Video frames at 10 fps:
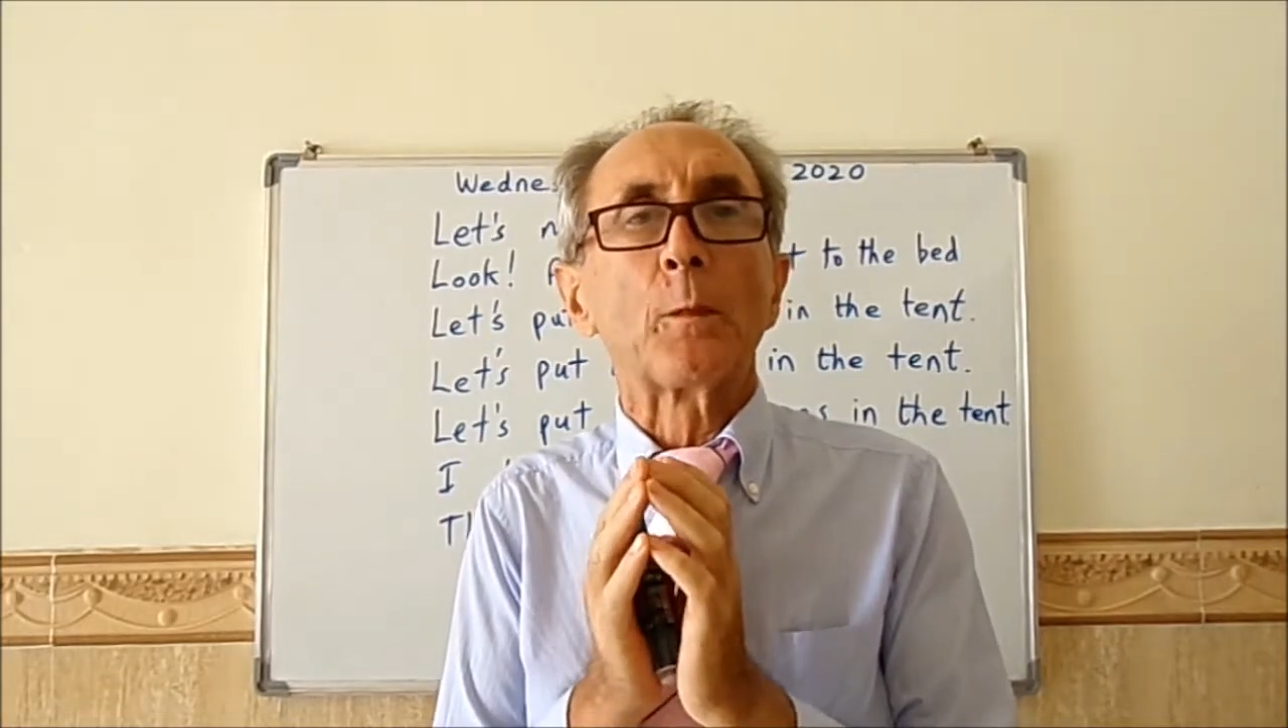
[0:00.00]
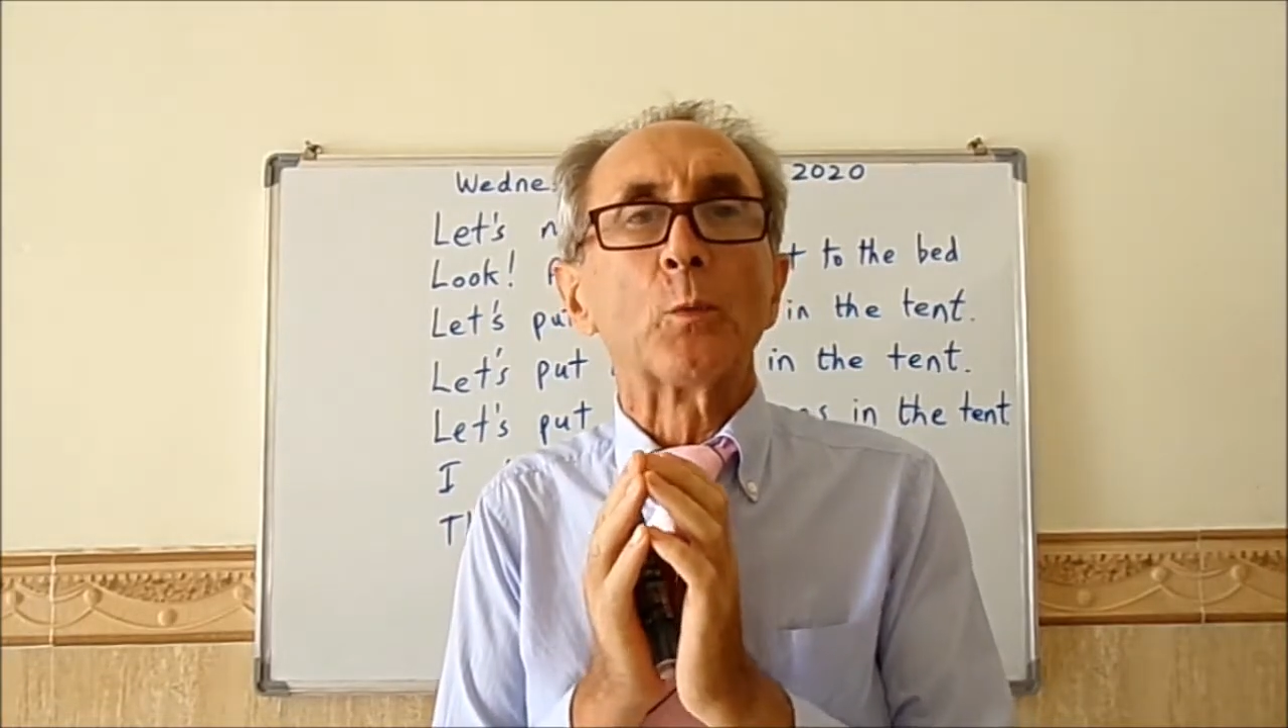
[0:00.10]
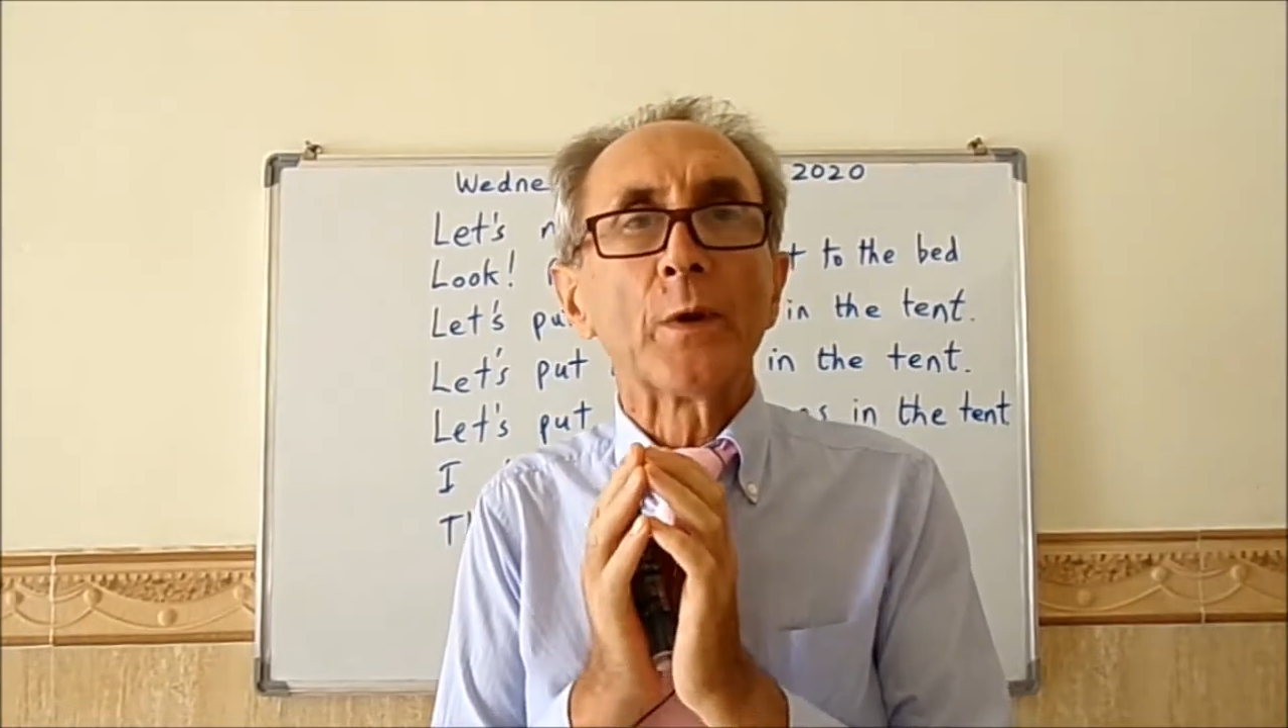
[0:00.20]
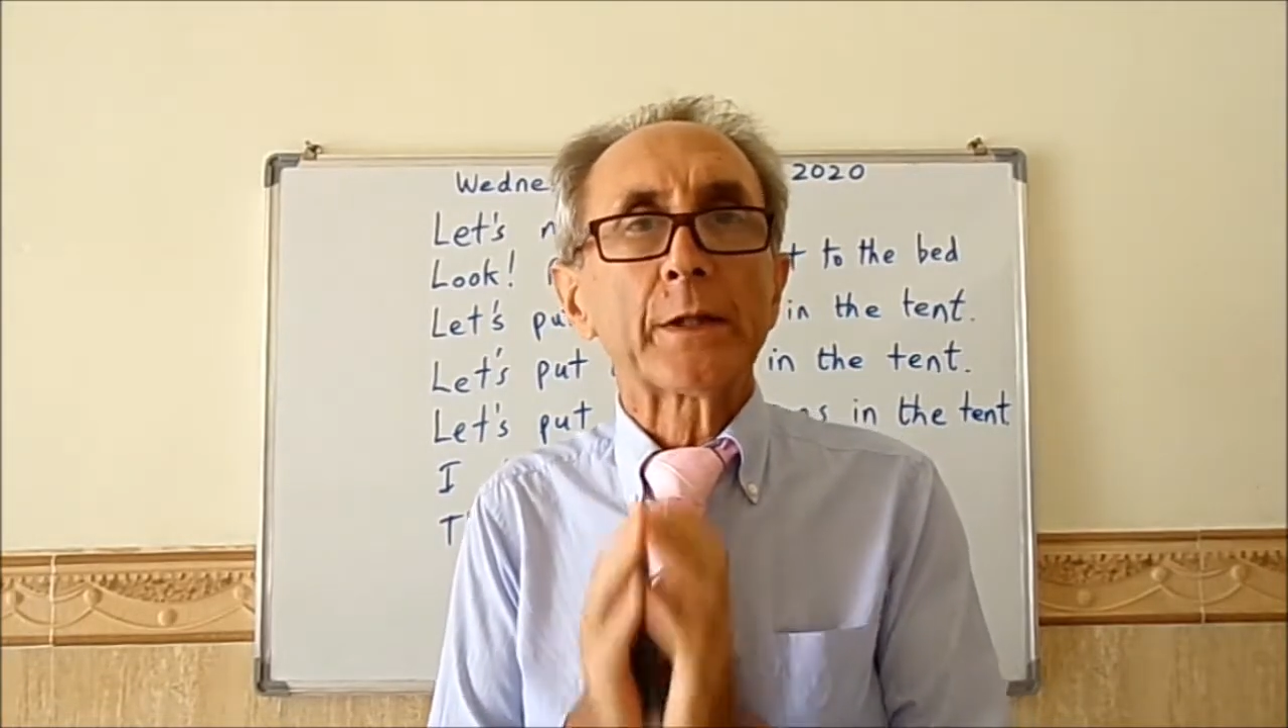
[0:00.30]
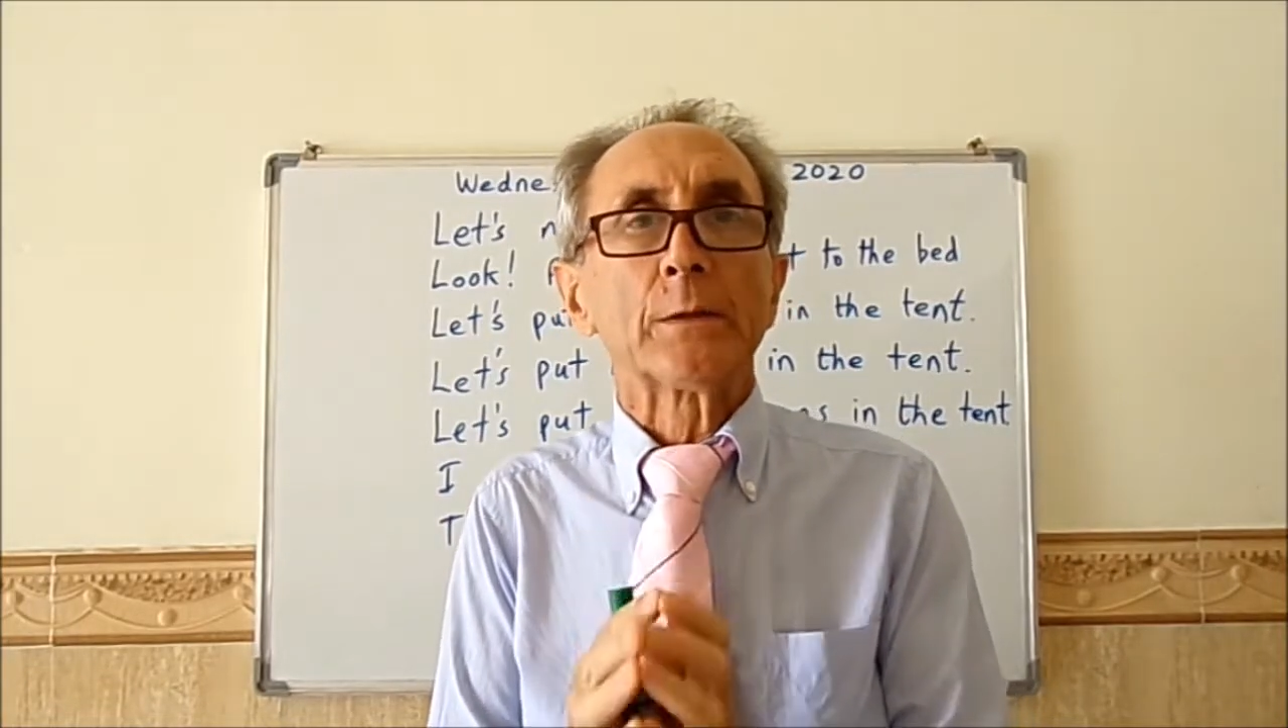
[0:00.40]

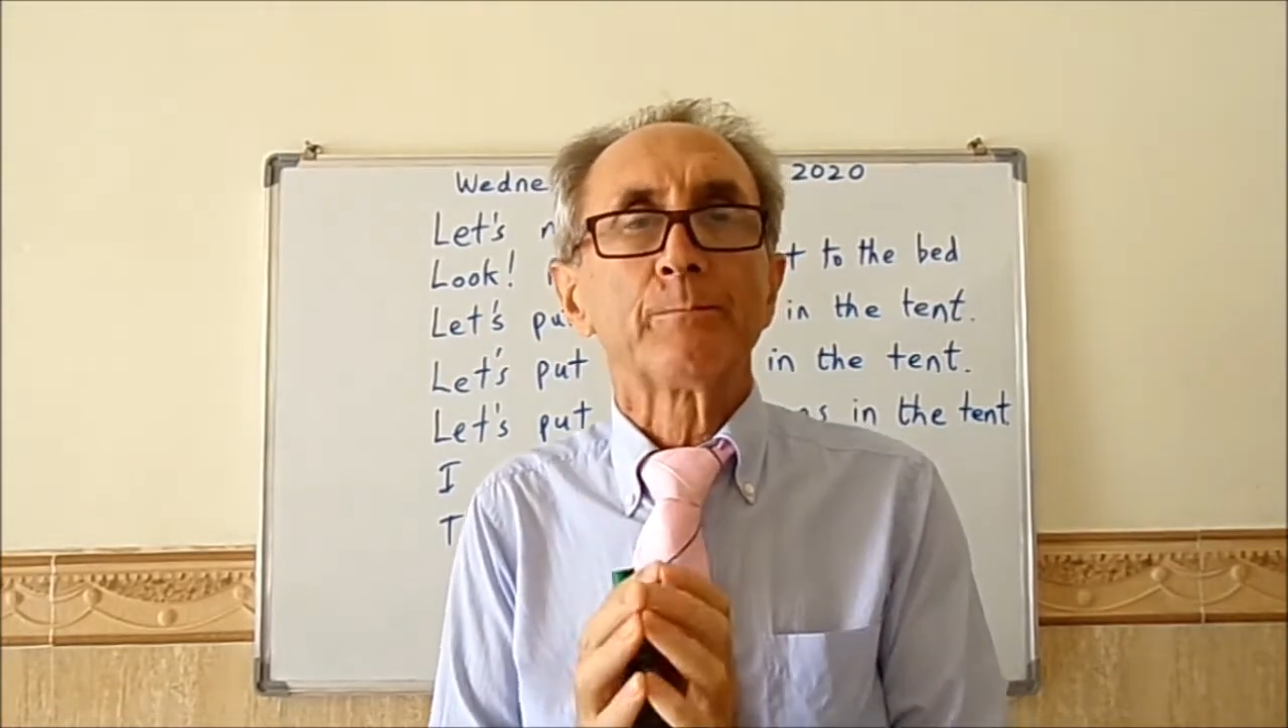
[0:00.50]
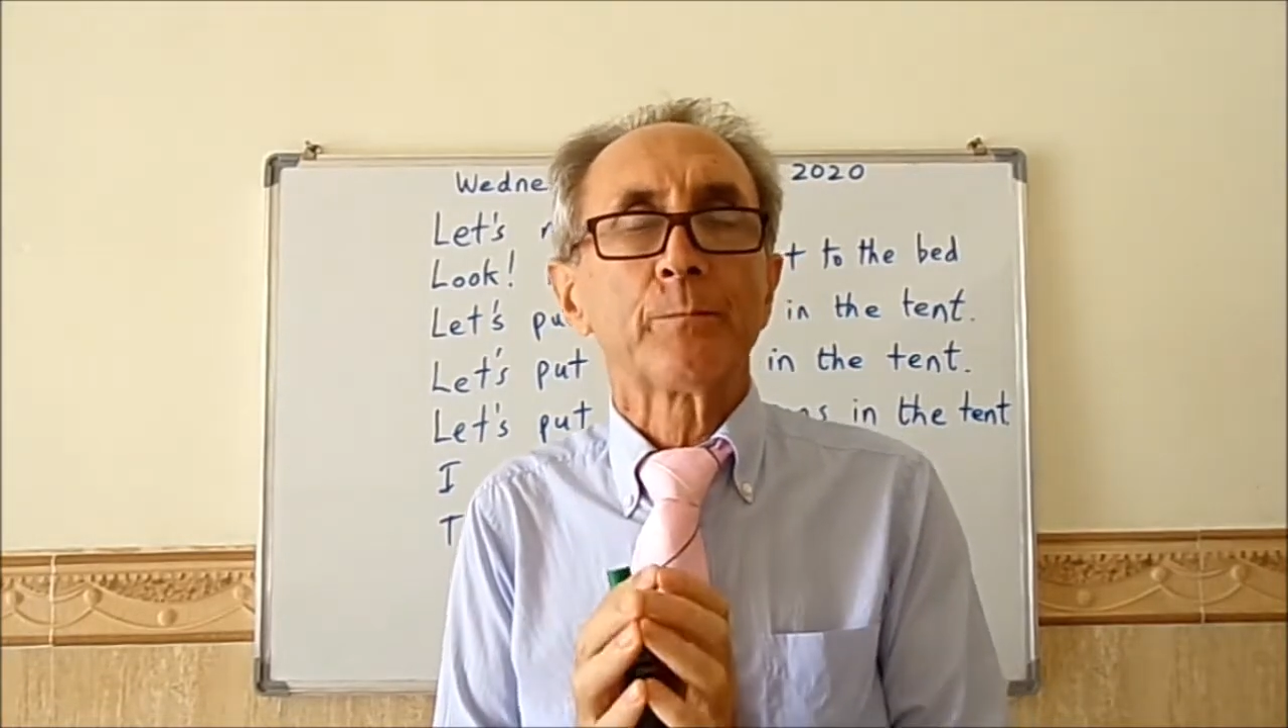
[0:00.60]
written,